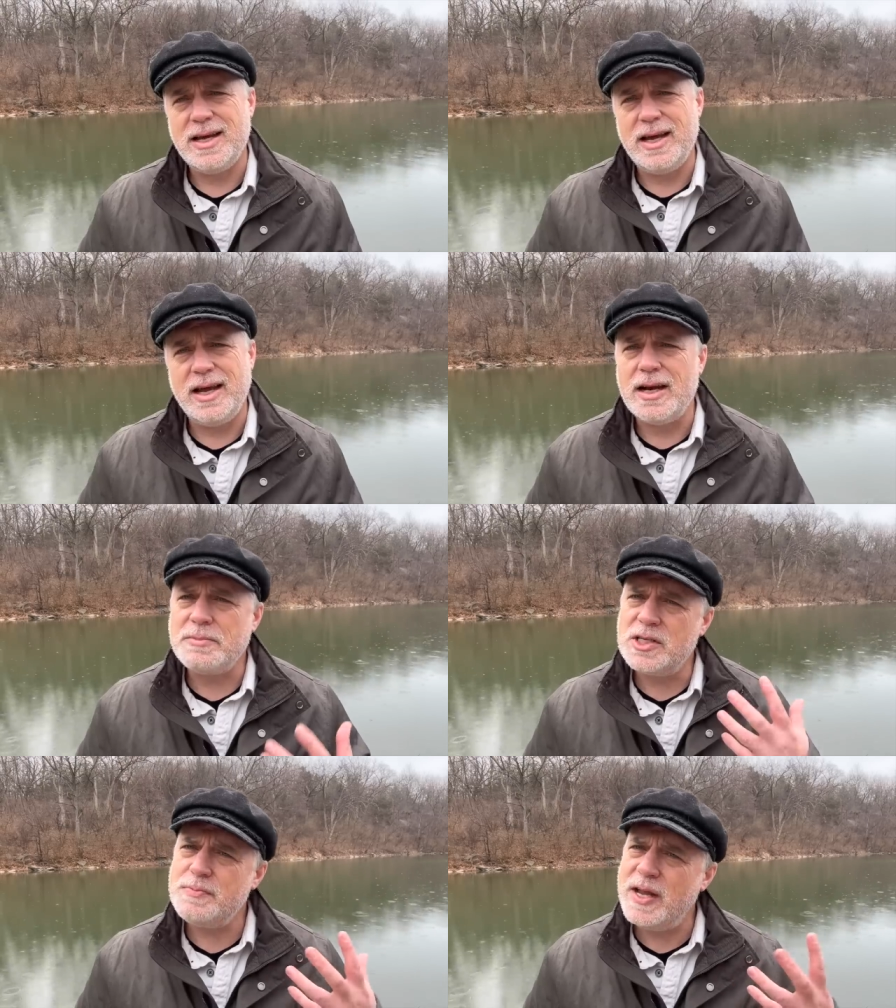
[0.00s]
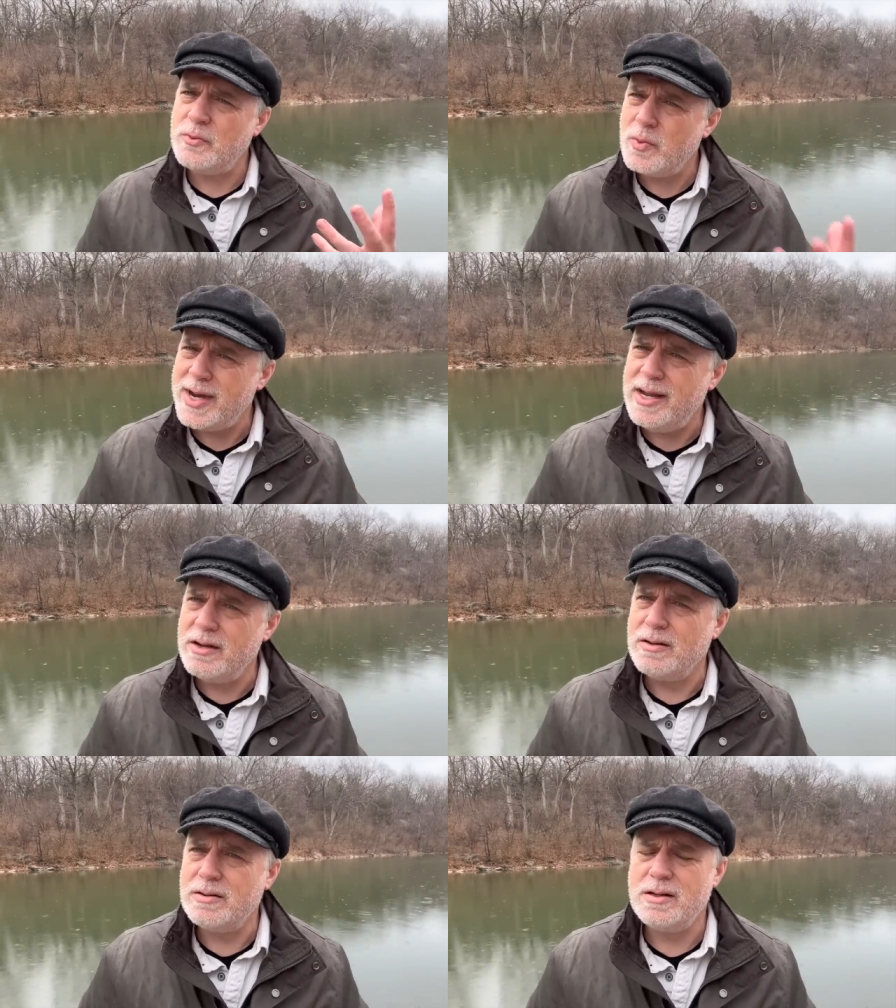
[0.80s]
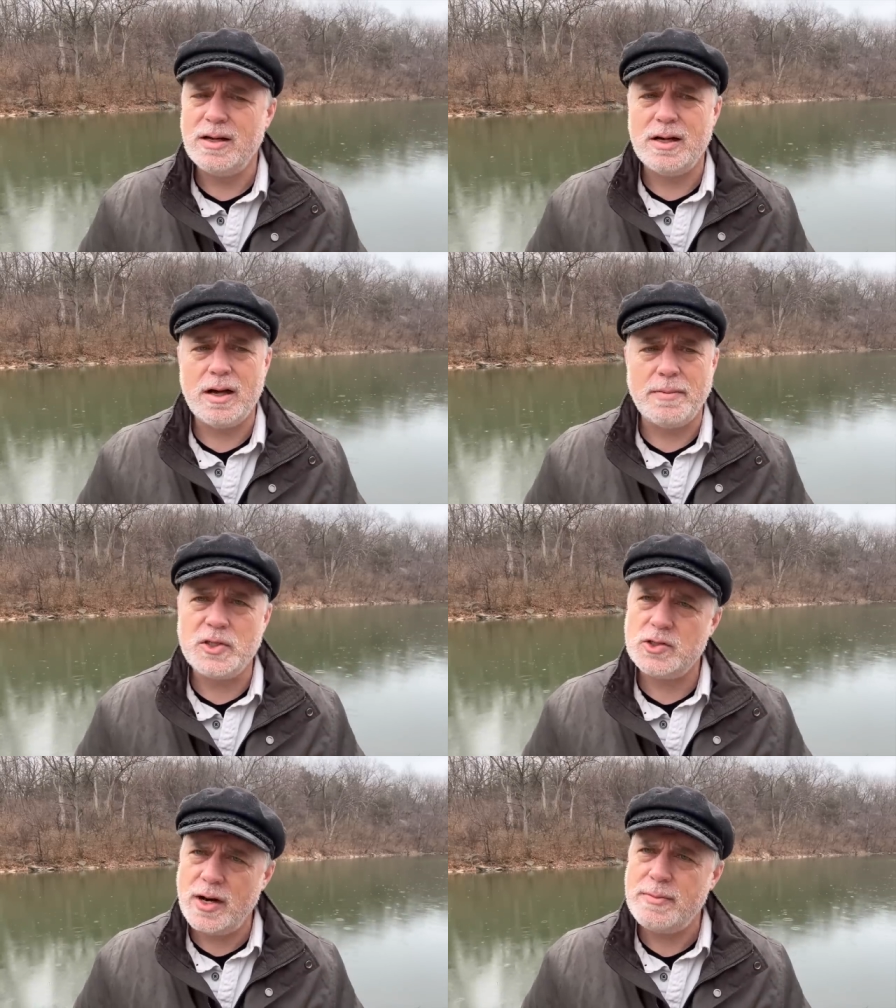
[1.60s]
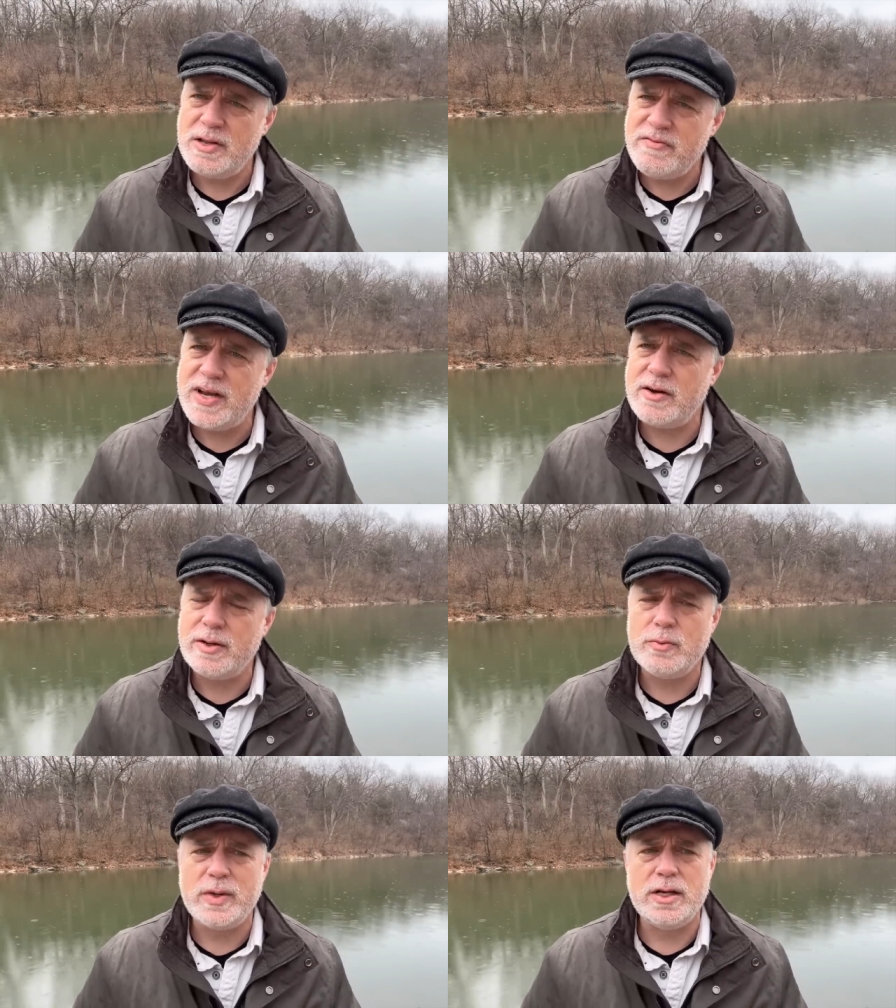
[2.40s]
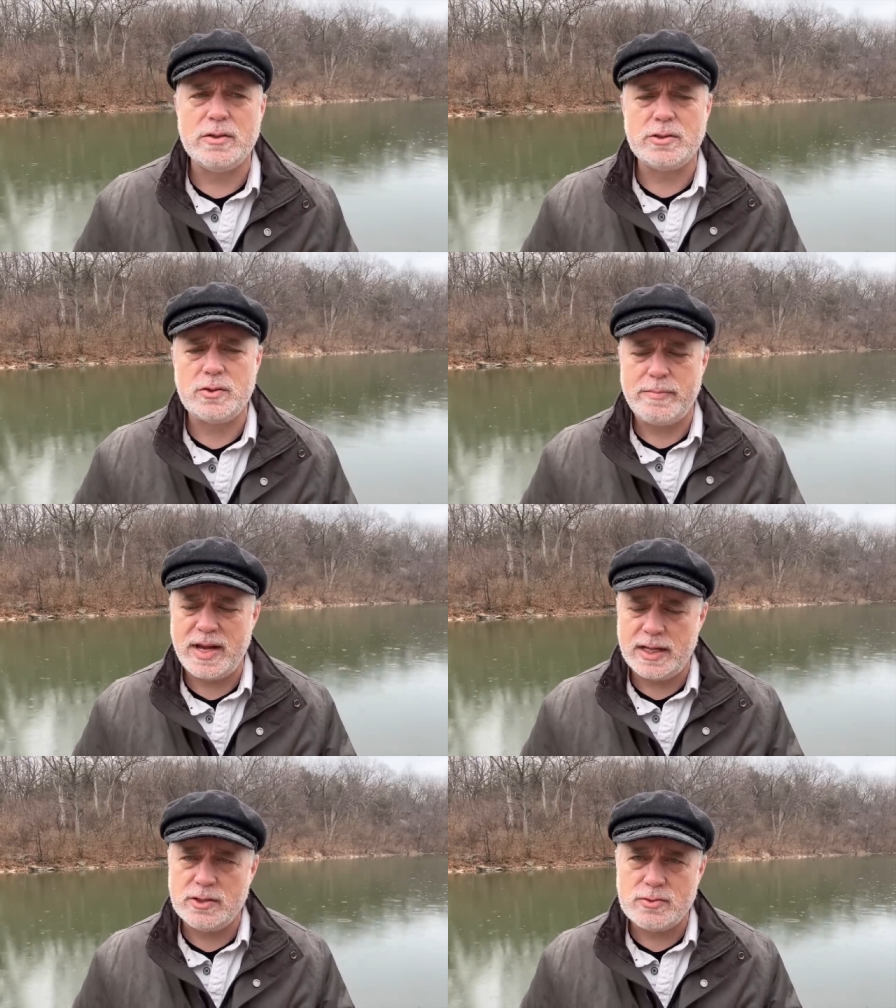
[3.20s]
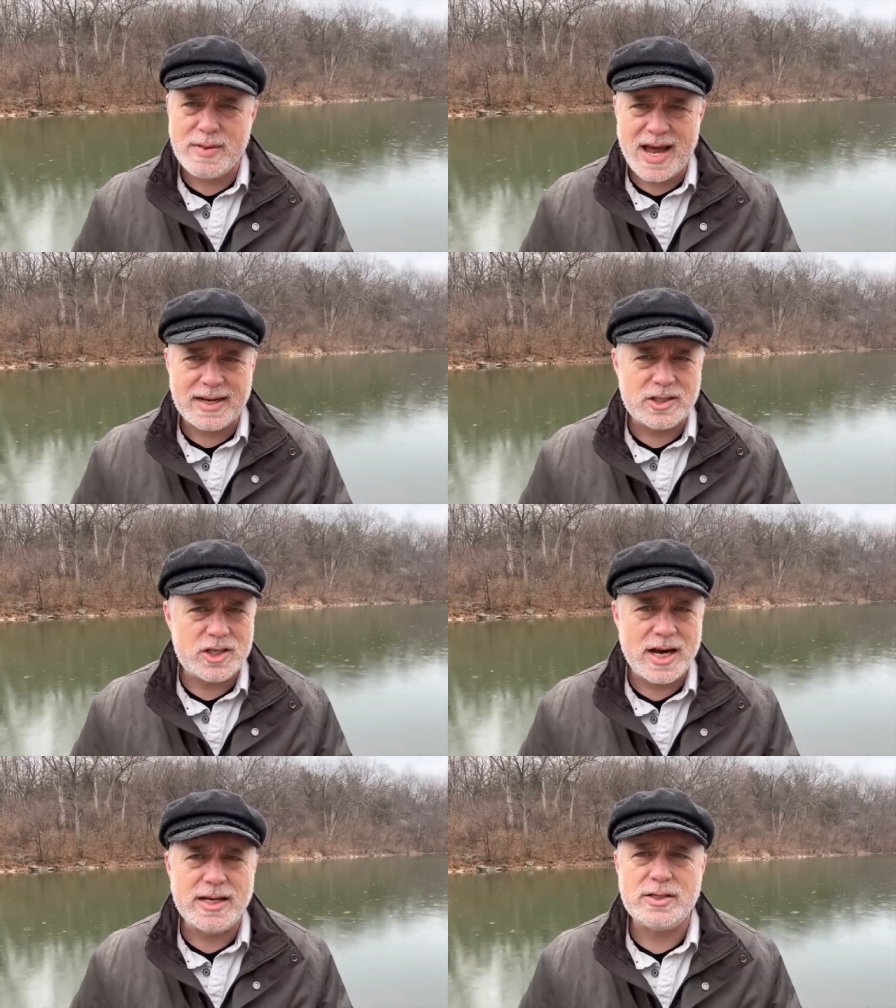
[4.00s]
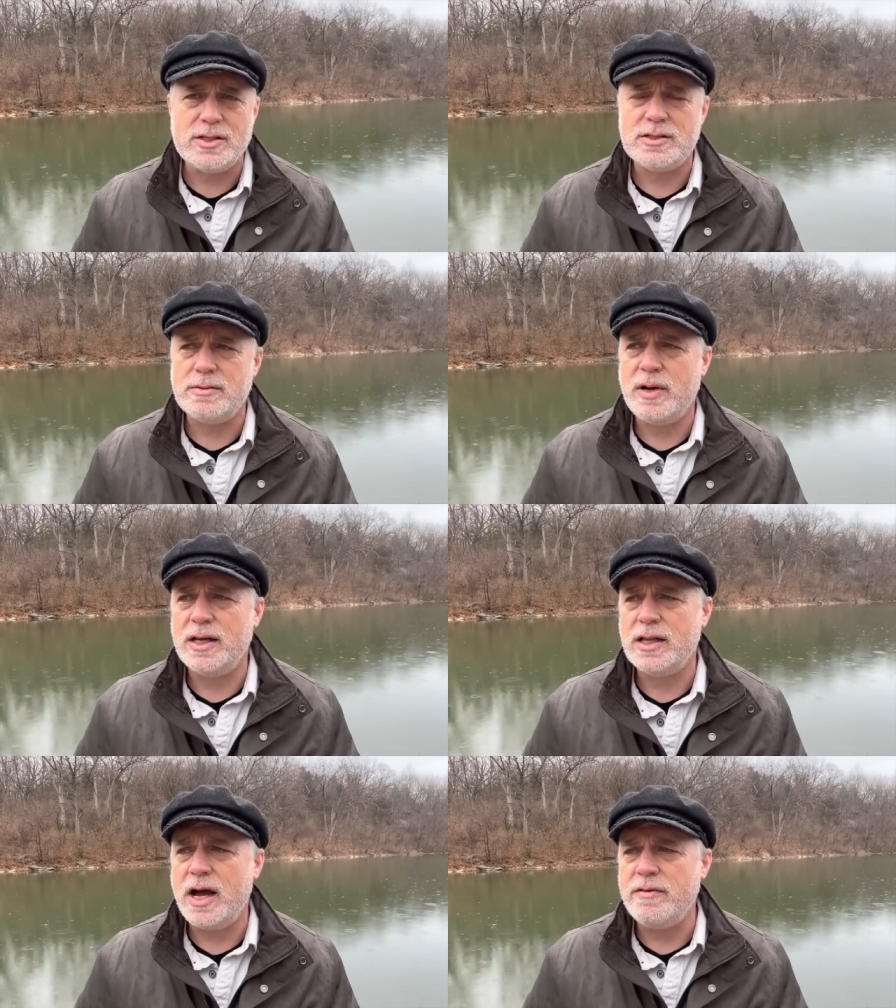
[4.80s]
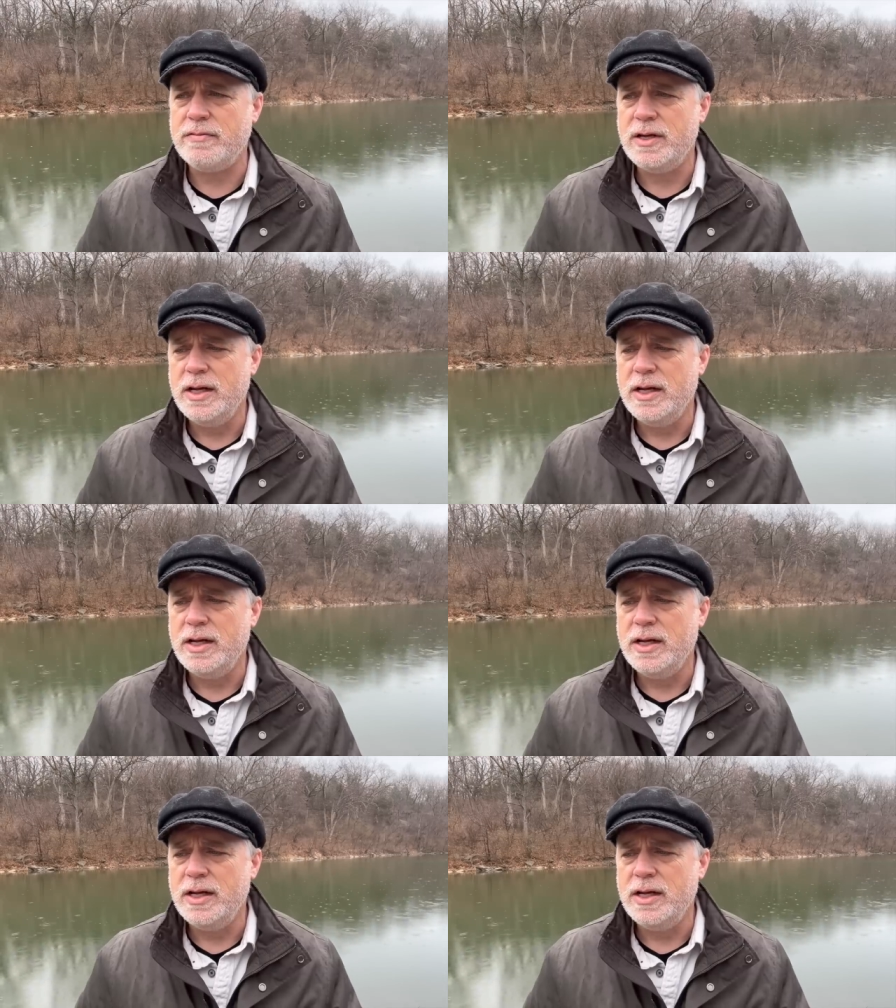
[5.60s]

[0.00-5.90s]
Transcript: And I'm just being real. I'm just trying to be very real. So I'm making dramatic changes in my life.